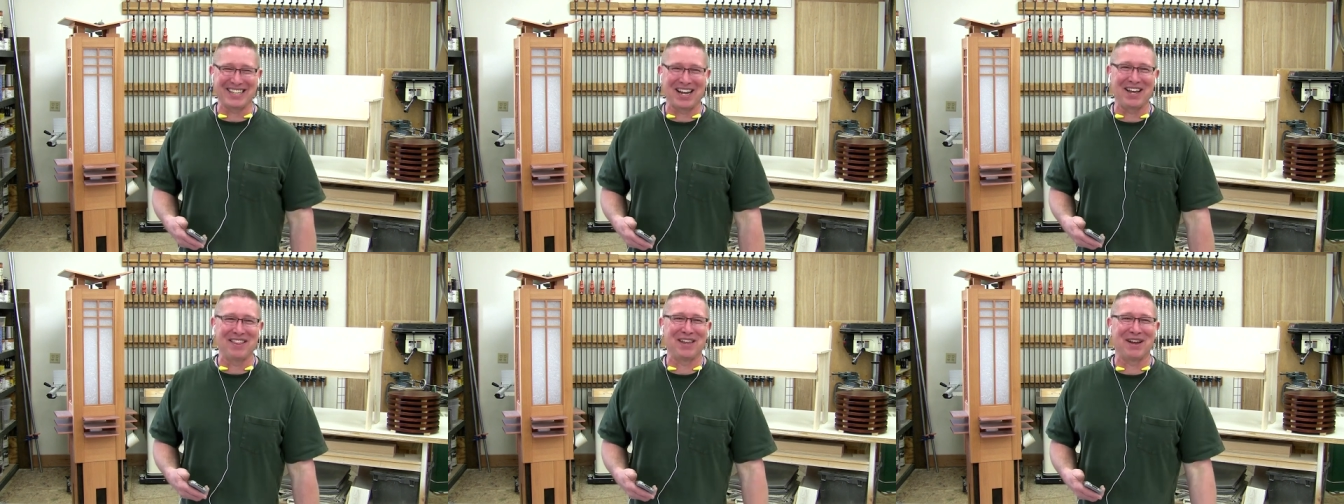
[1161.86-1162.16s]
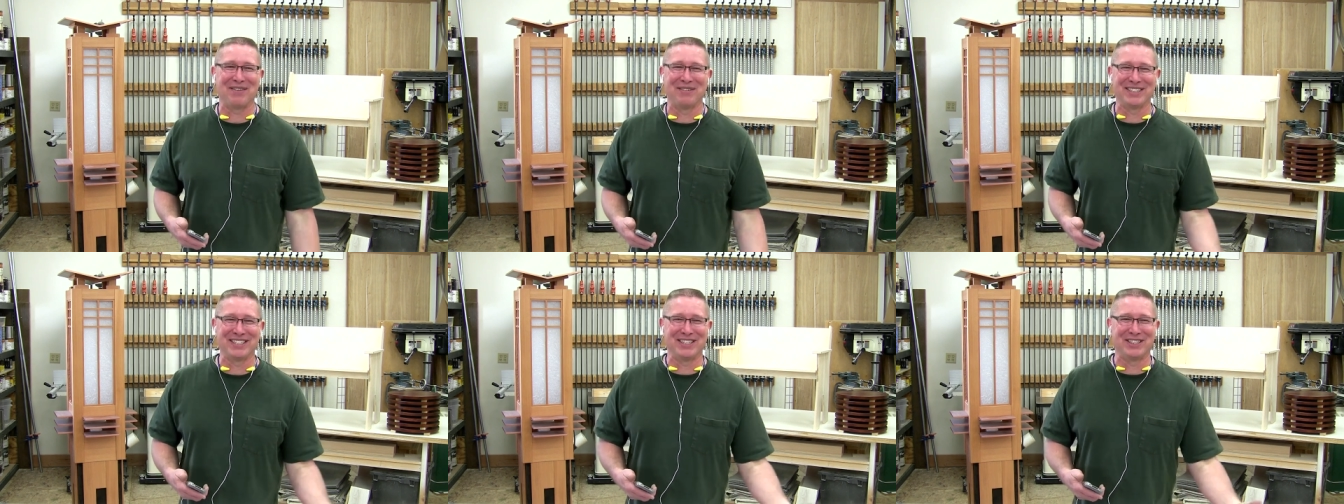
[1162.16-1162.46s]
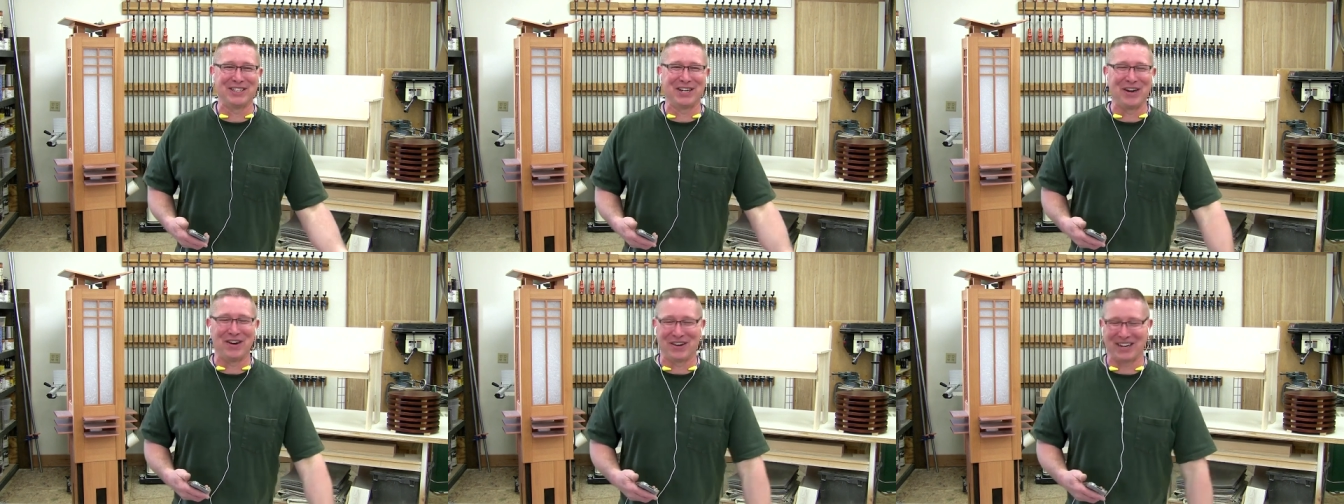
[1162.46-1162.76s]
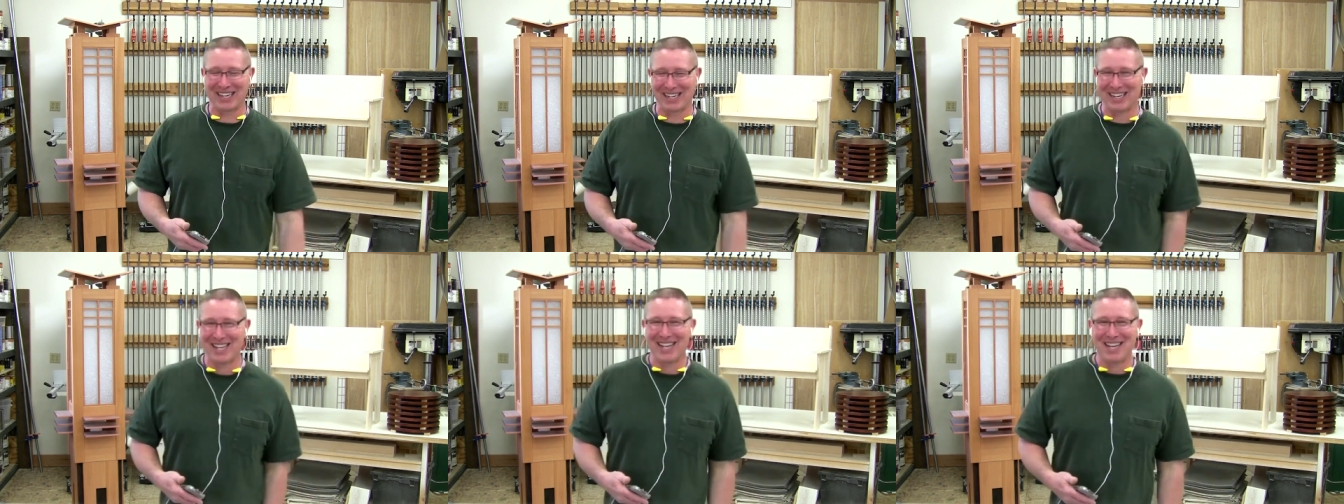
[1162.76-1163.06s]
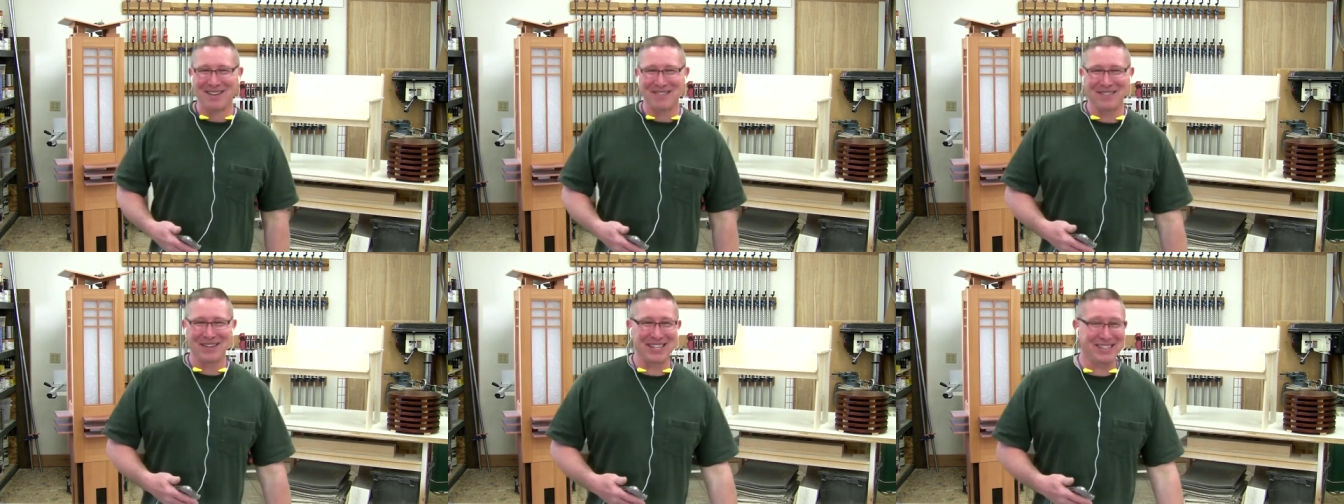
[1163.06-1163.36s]
So I thought was a joke,
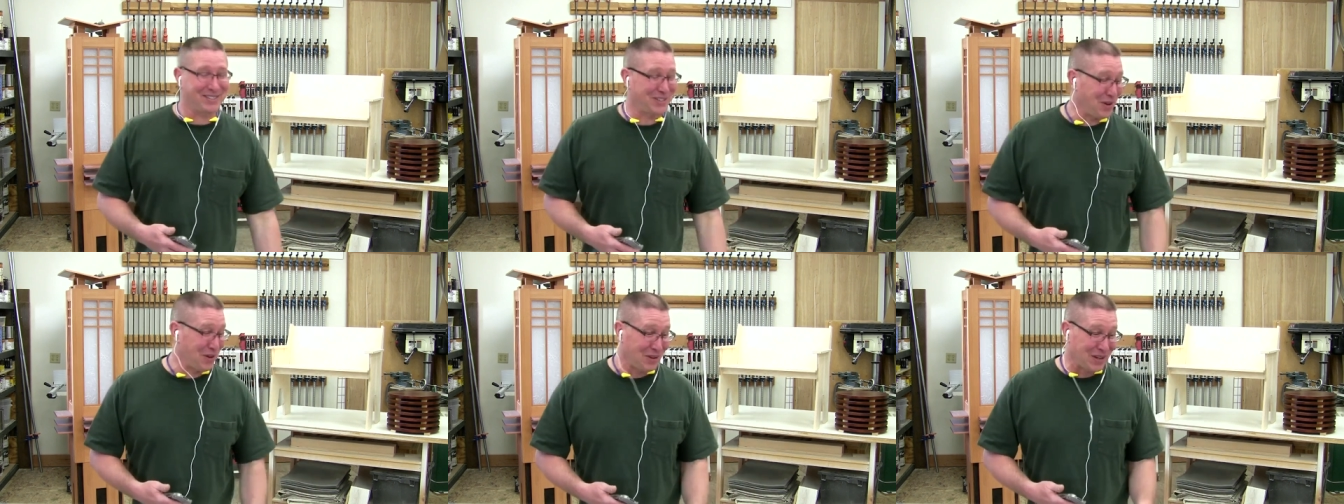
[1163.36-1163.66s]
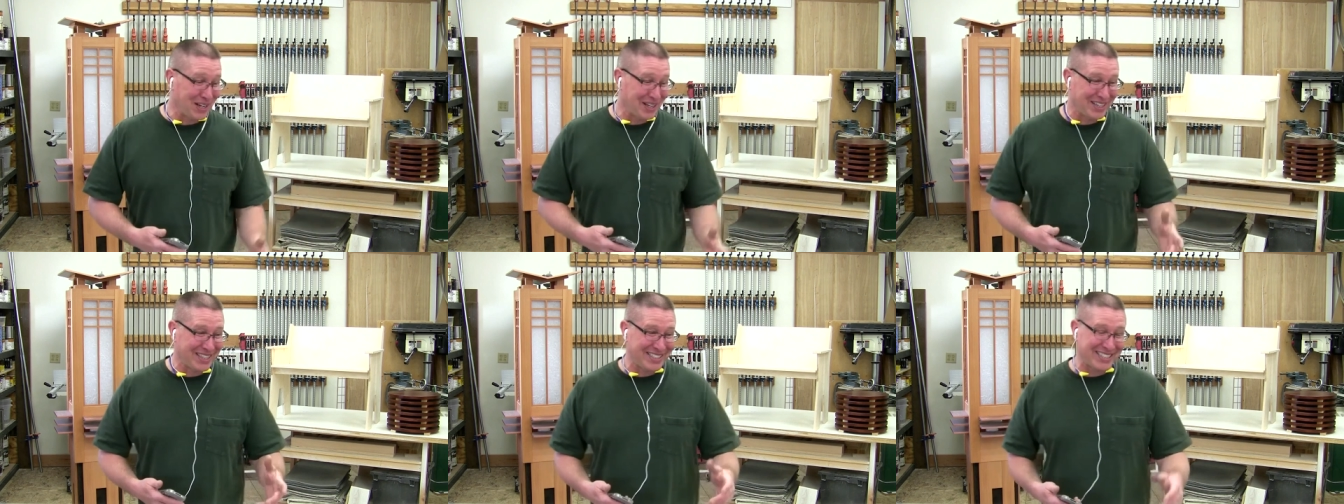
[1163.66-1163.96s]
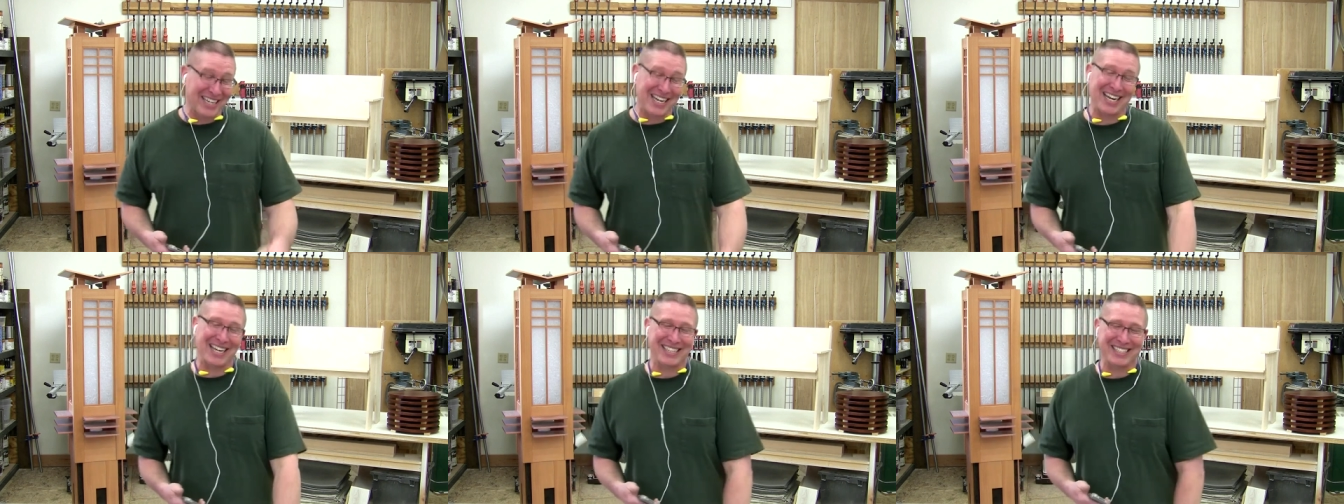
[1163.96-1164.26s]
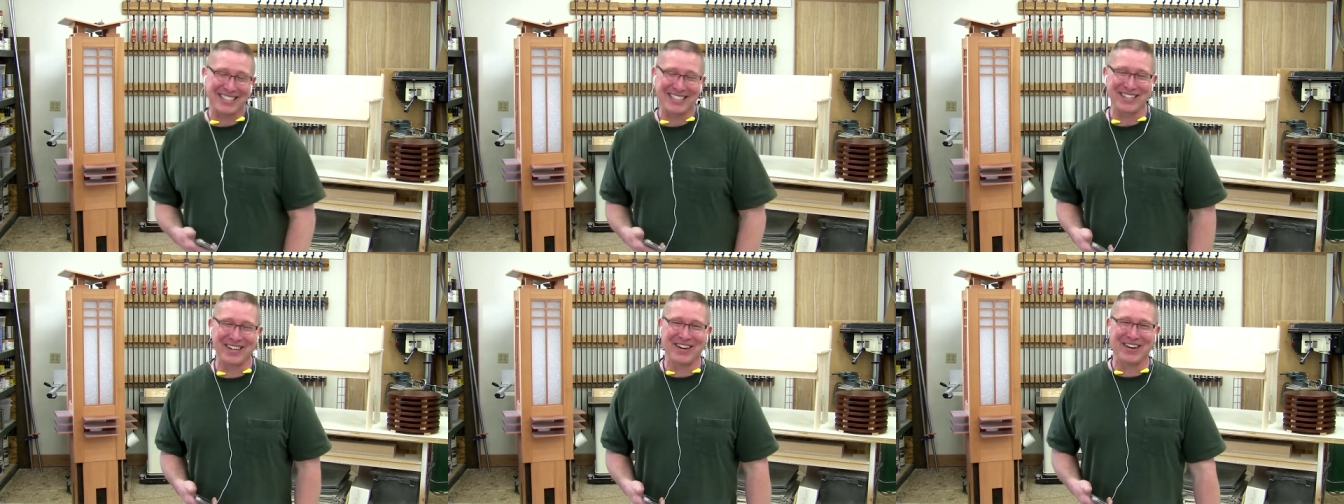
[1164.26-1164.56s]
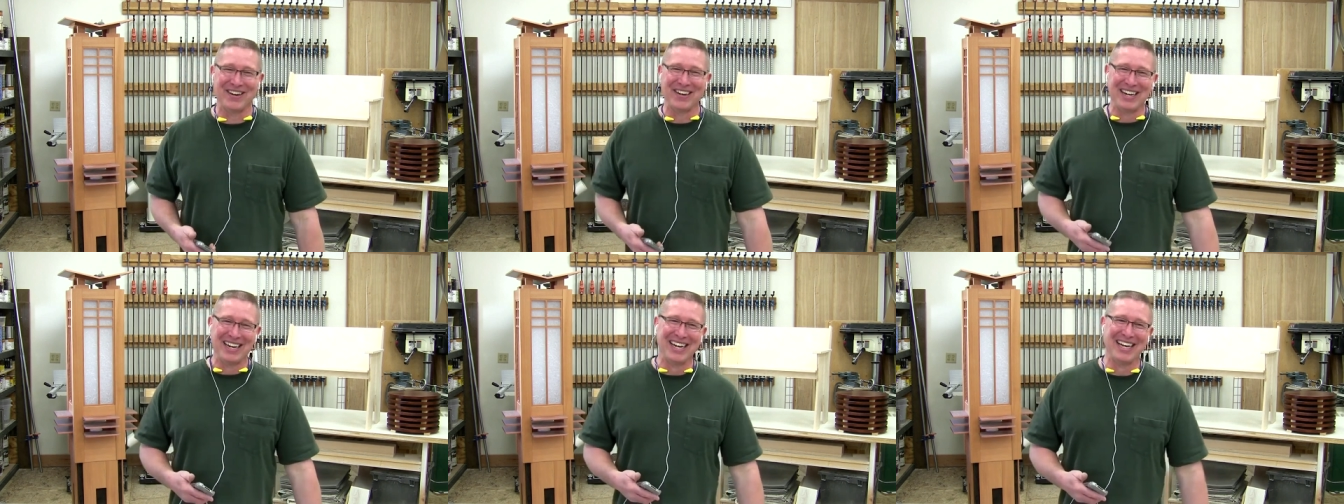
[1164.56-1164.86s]
but totally legit.
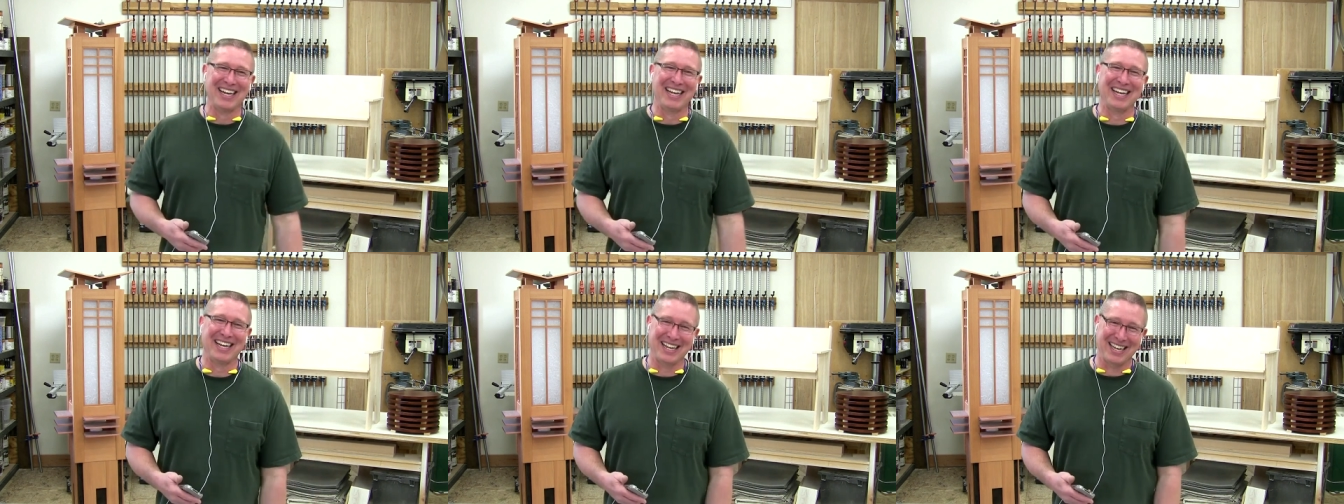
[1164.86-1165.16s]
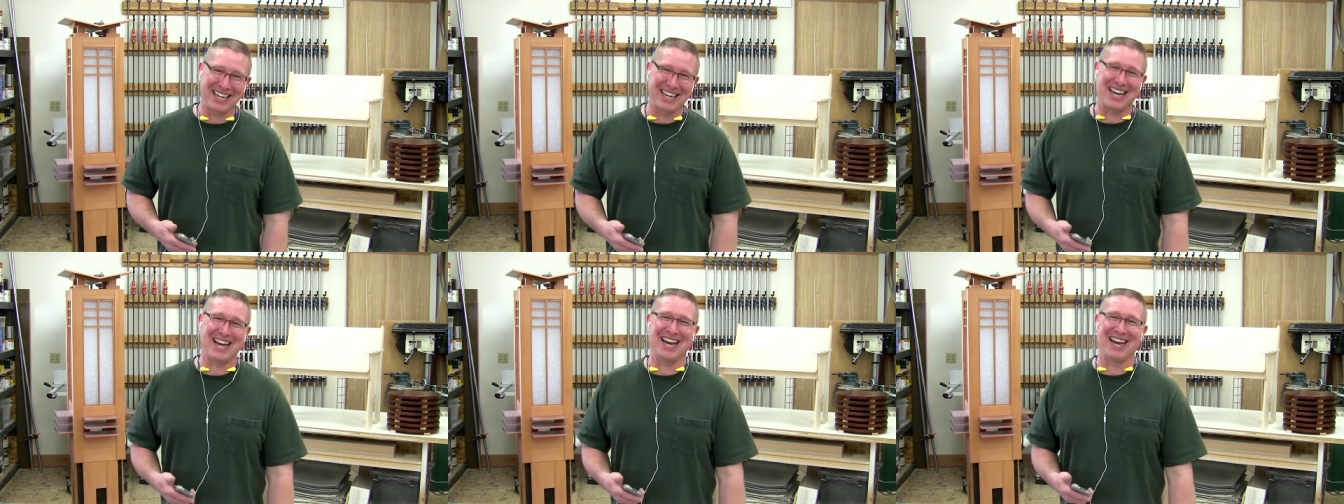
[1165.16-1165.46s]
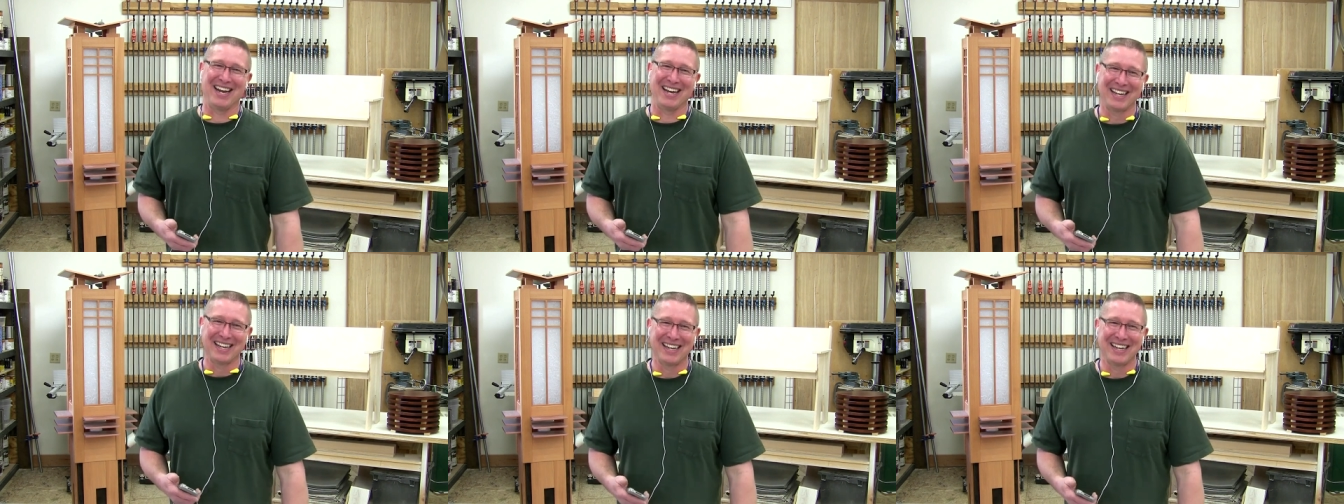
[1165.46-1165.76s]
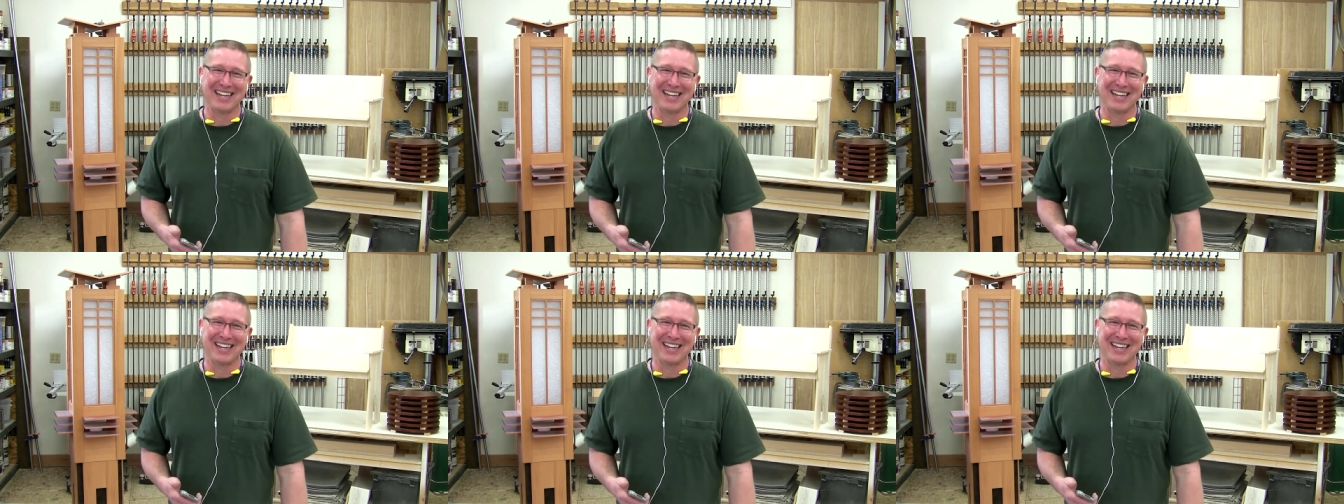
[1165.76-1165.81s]
So, yeah.